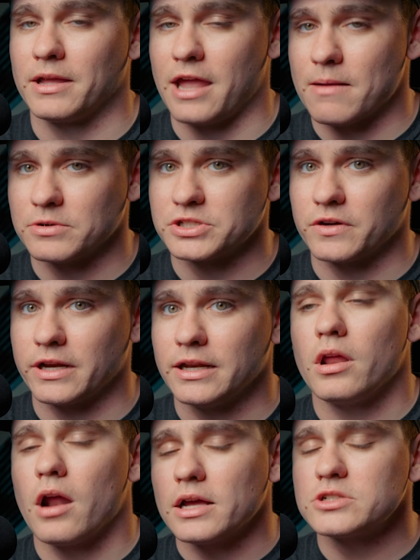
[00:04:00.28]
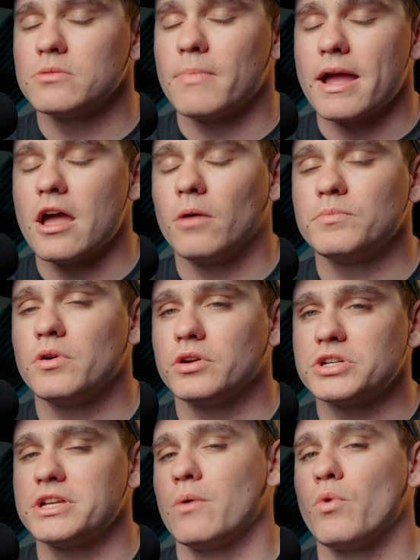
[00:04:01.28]
my camera screen. It also might help you
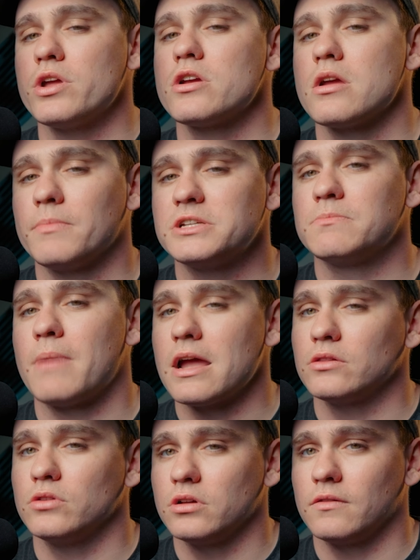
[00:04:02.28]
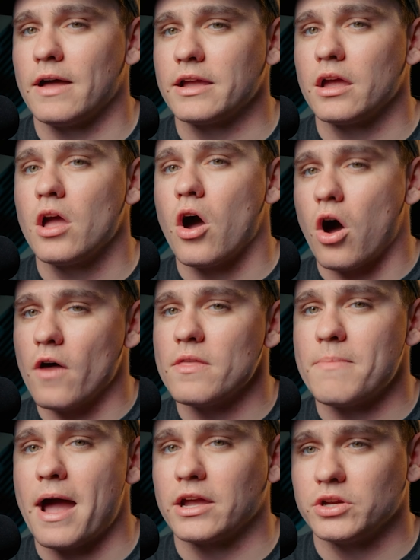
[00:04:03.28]
understand what your image might look like on
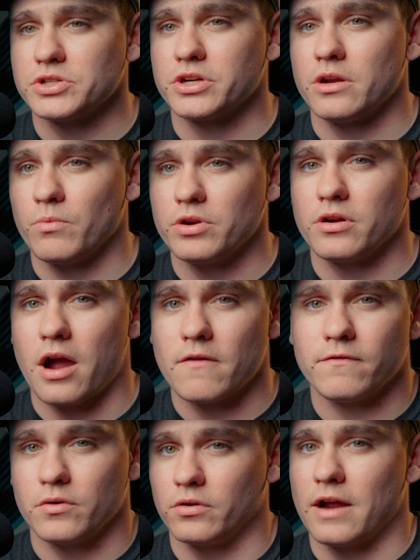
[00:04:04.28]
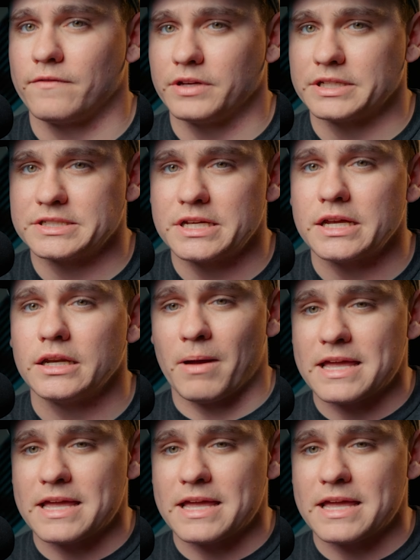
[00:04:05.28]
the back of your screen when you're out photographing a scene.